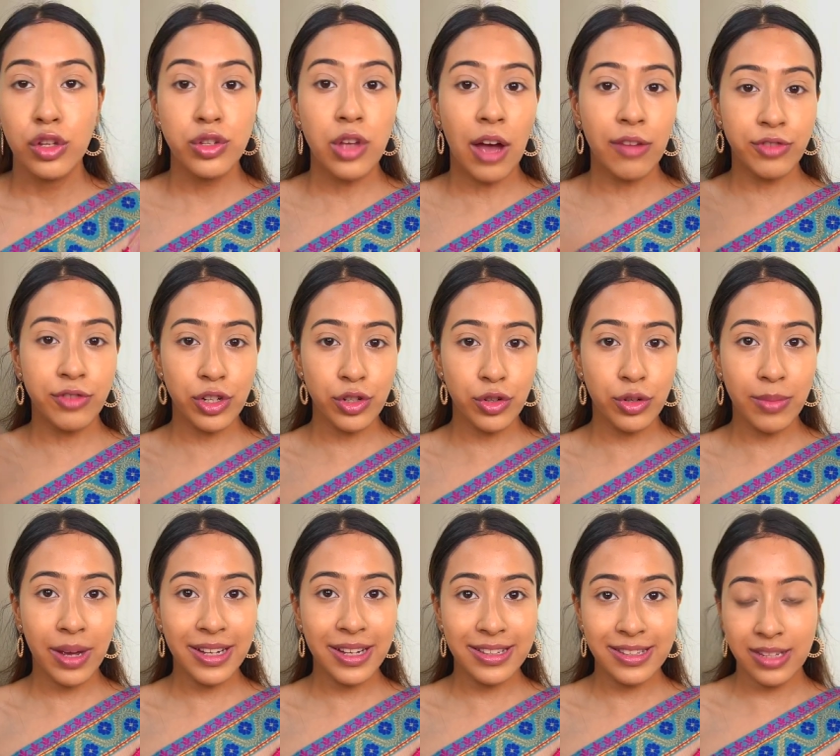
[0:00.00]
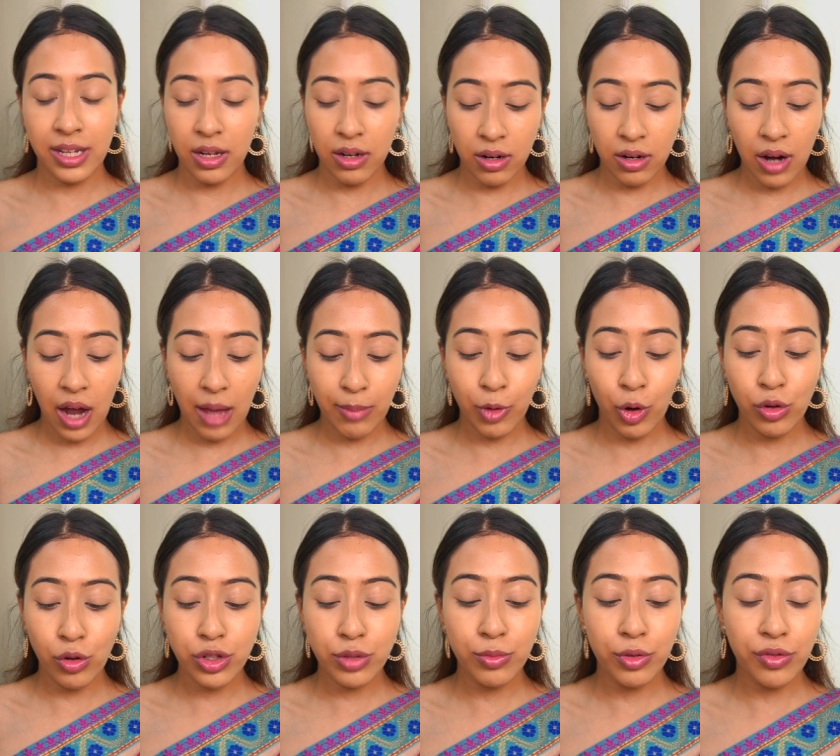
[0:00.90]
So after doing my concealer, I'm
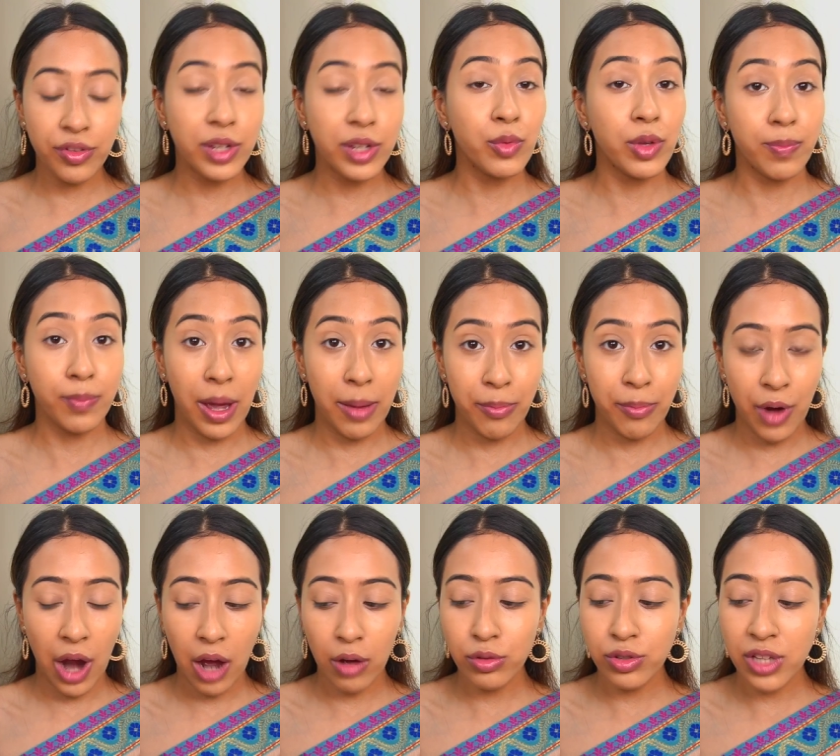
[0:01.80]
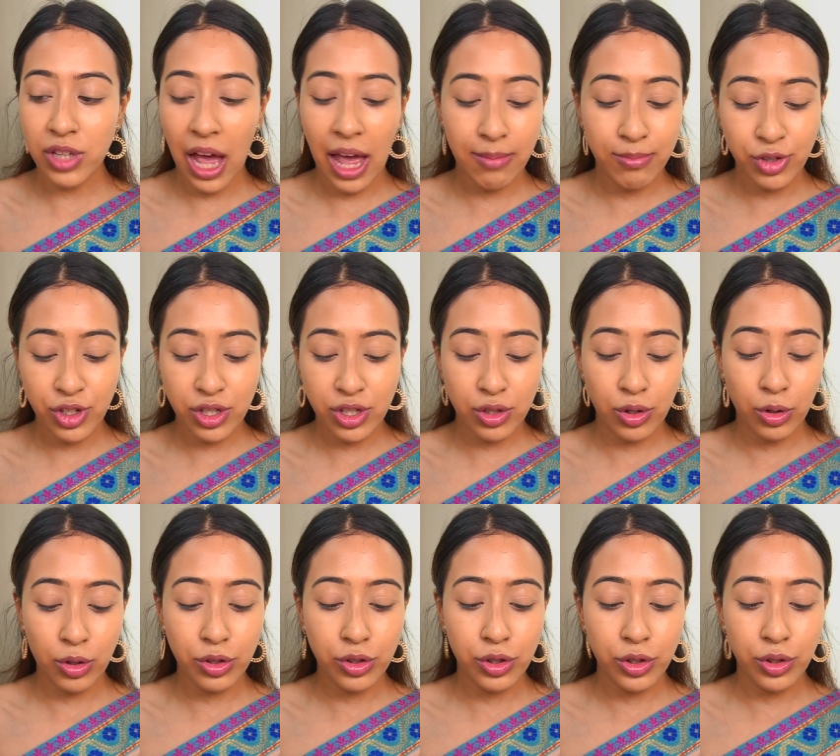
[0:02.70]
going to move in with my brows. I'm just
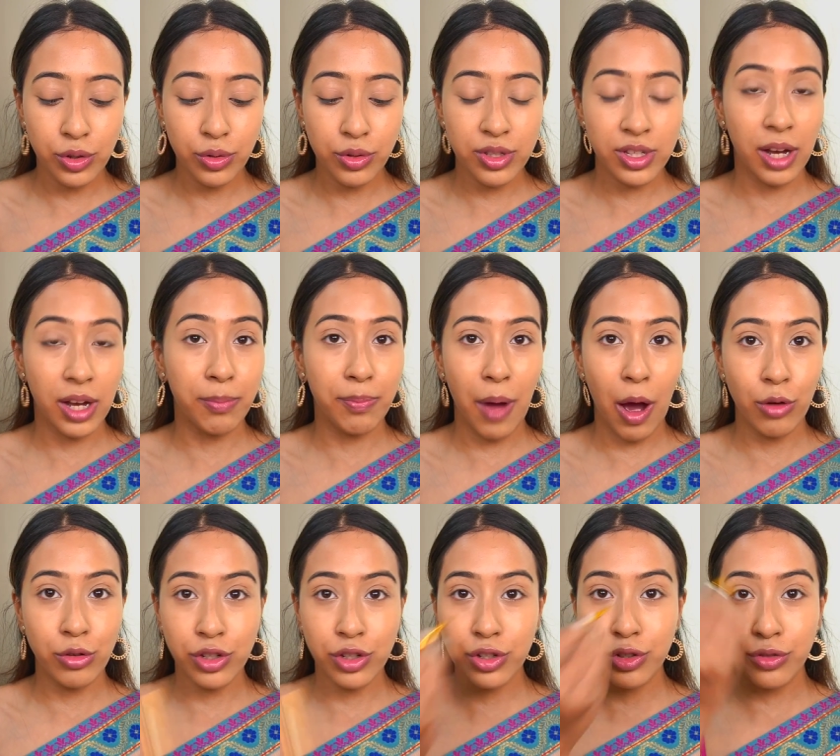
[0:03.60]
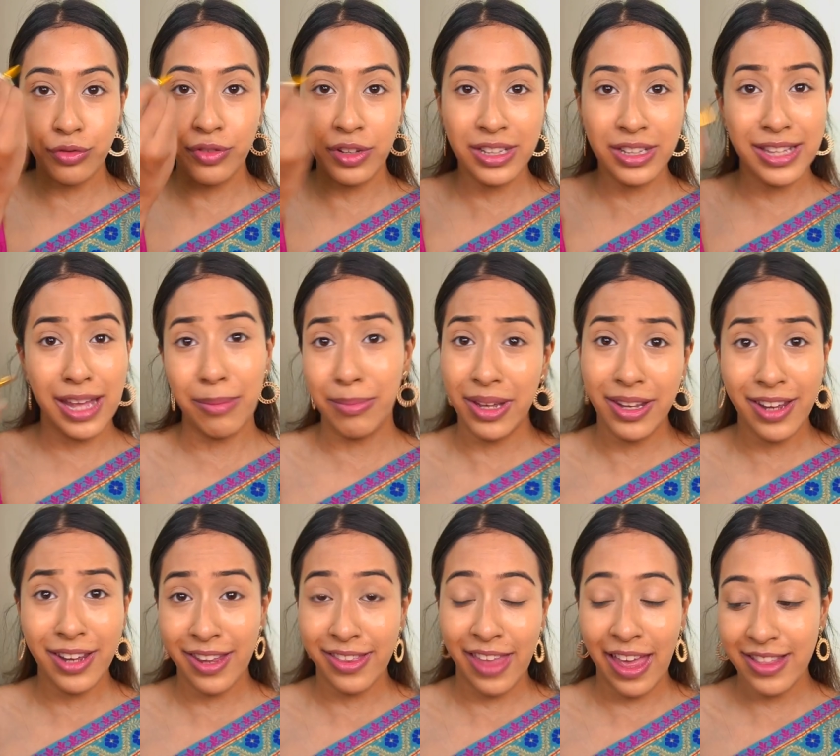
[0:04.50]
going to use a powder to fill them in,
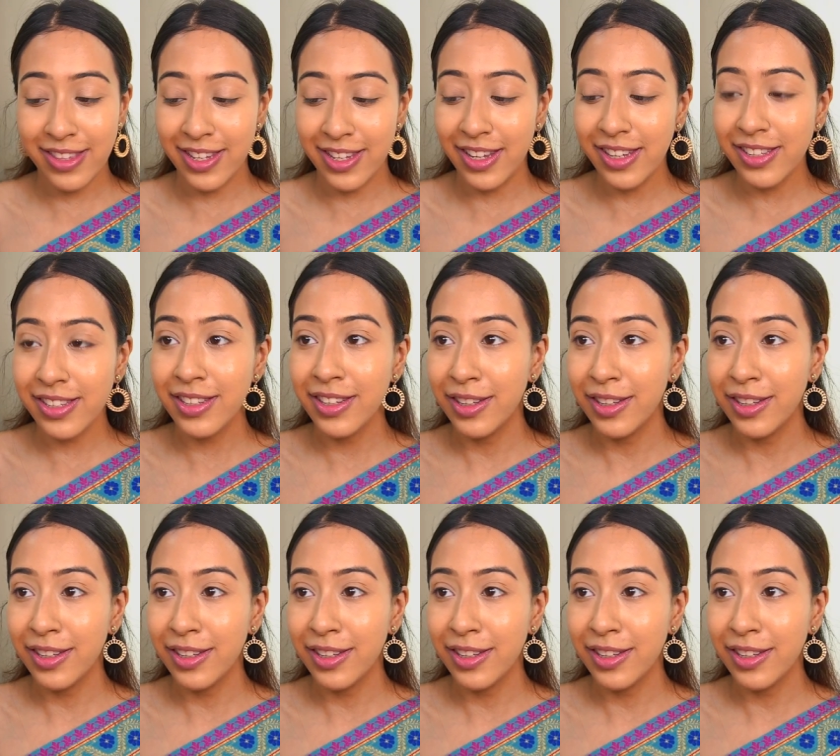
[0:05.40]
and that's it.